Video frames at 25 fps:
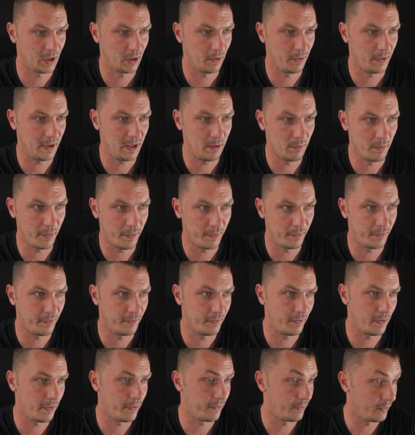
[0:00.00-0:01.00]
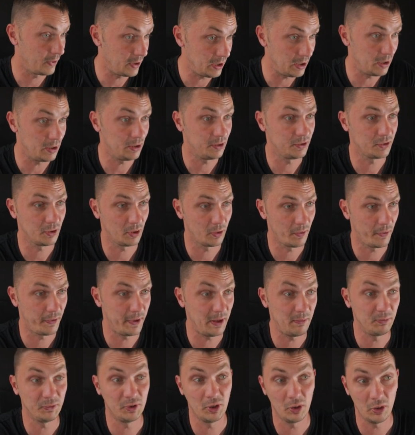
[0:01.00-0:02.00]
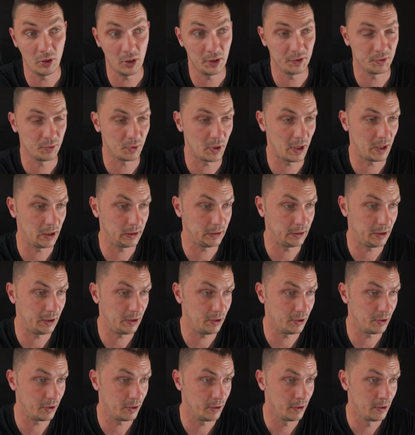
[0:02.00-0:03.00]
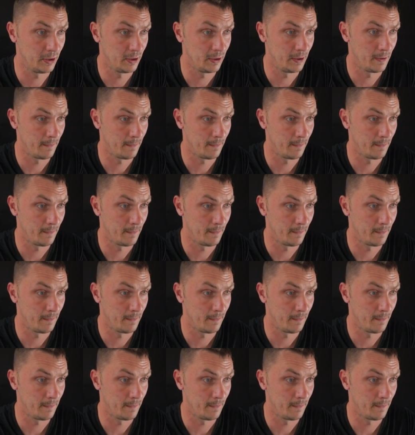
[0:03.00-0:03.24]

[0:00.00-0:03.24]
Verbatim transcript: theme three, so theme two is right here,